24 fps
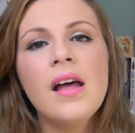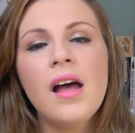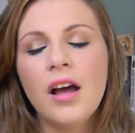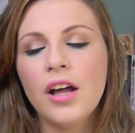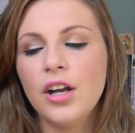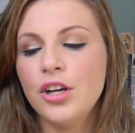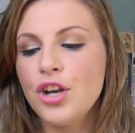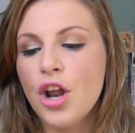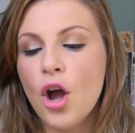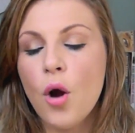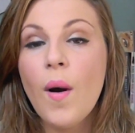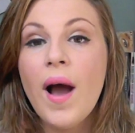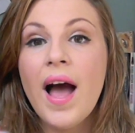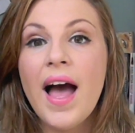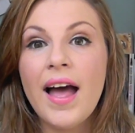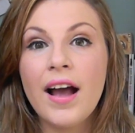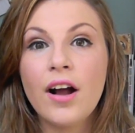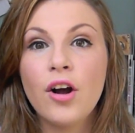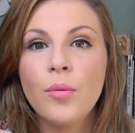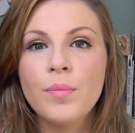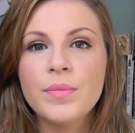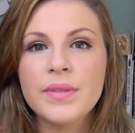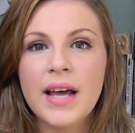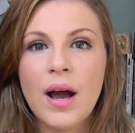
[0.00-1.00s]
No hair
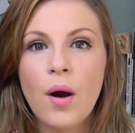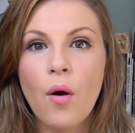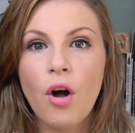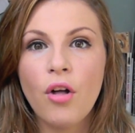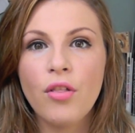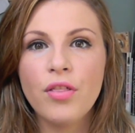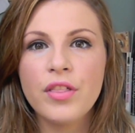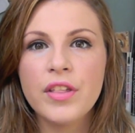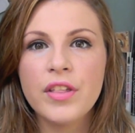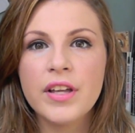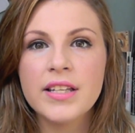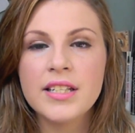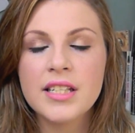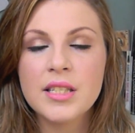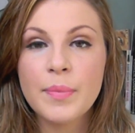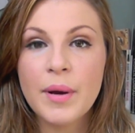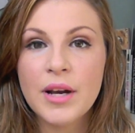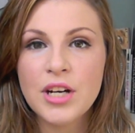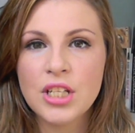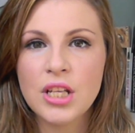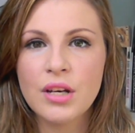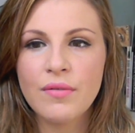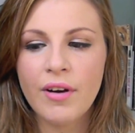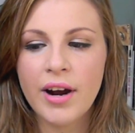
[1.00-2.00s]
comes out on these,
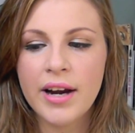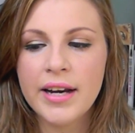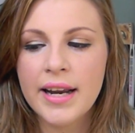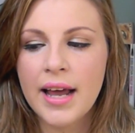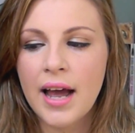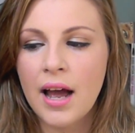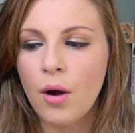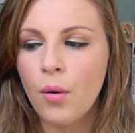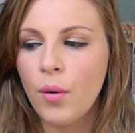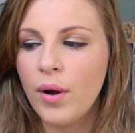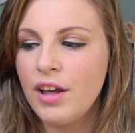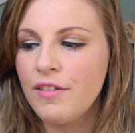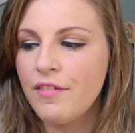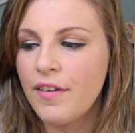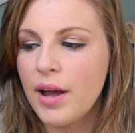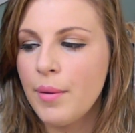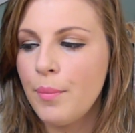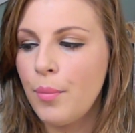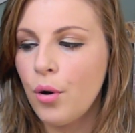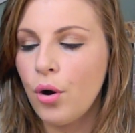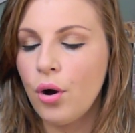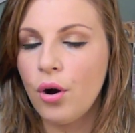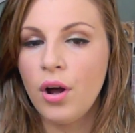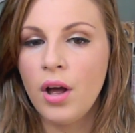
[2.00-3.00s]
especially right now. If I
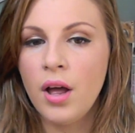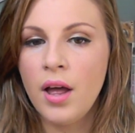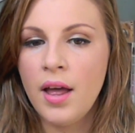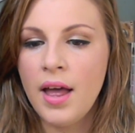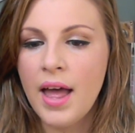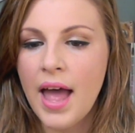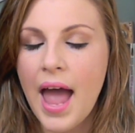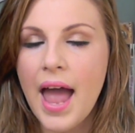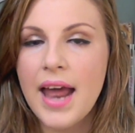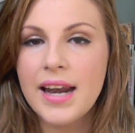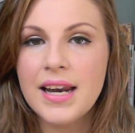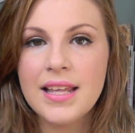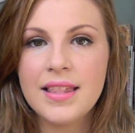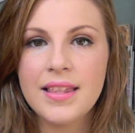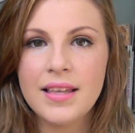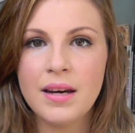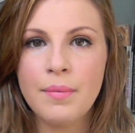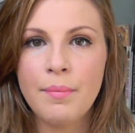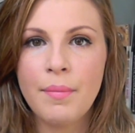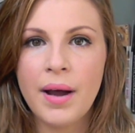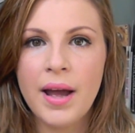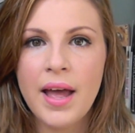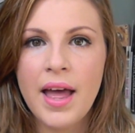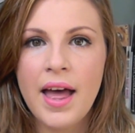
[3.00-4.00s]
put anything
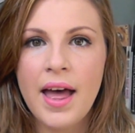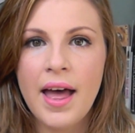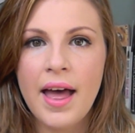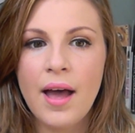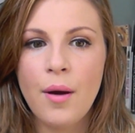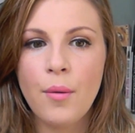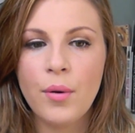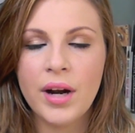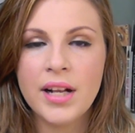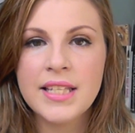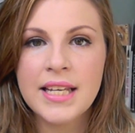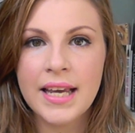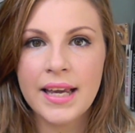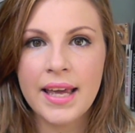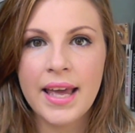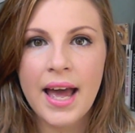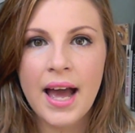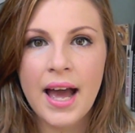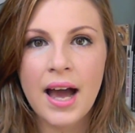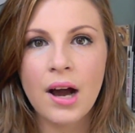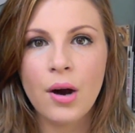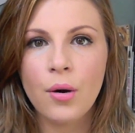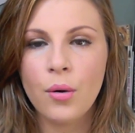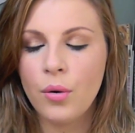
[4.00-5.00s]
in my hair, when I take it
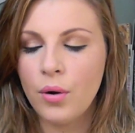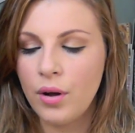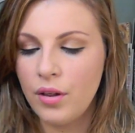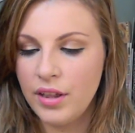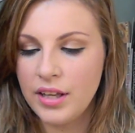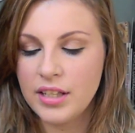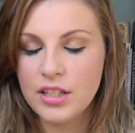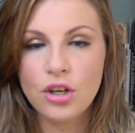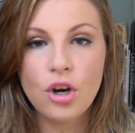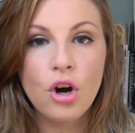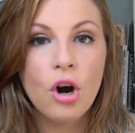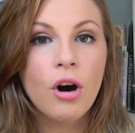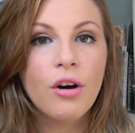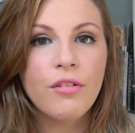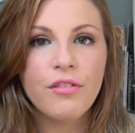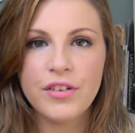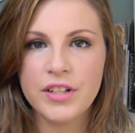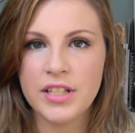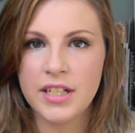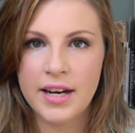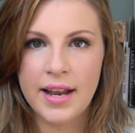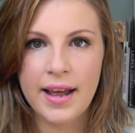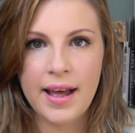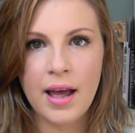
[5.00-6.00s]
out, it's covered
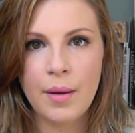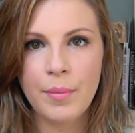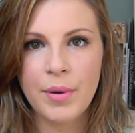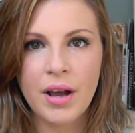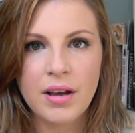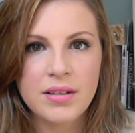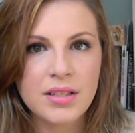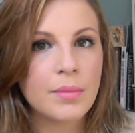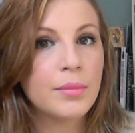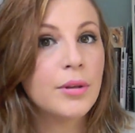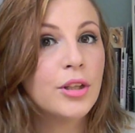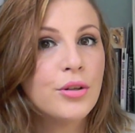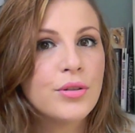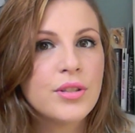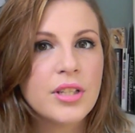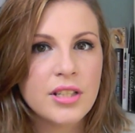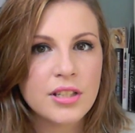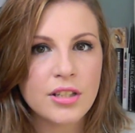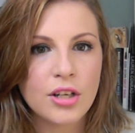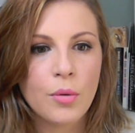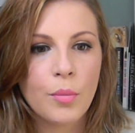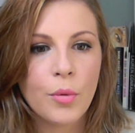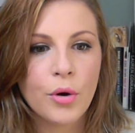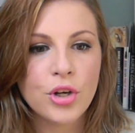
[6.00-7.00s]
in hair because I'm losing
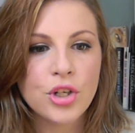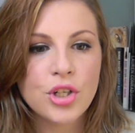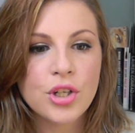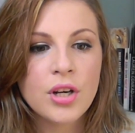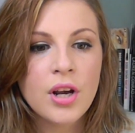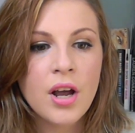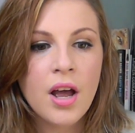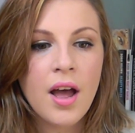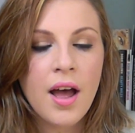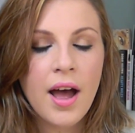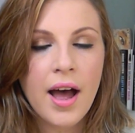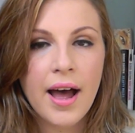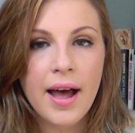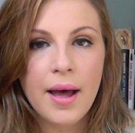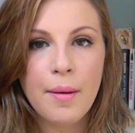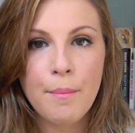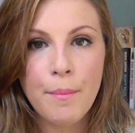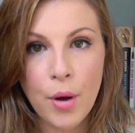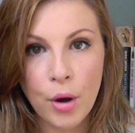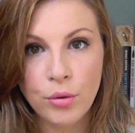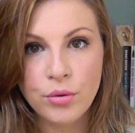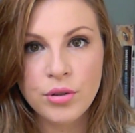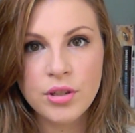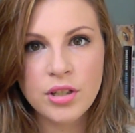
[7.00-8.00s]
so much
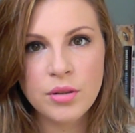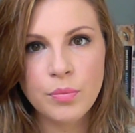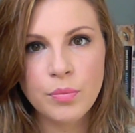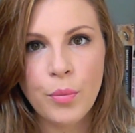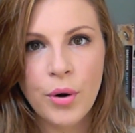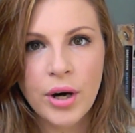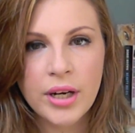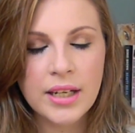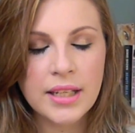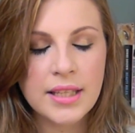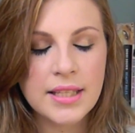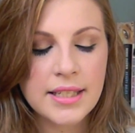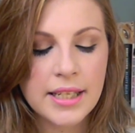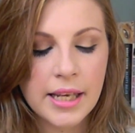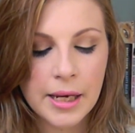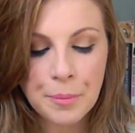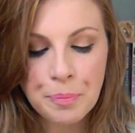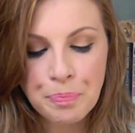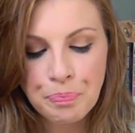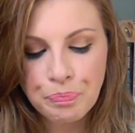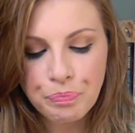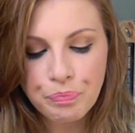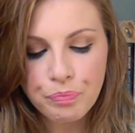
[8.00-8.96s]
post-pregnancy.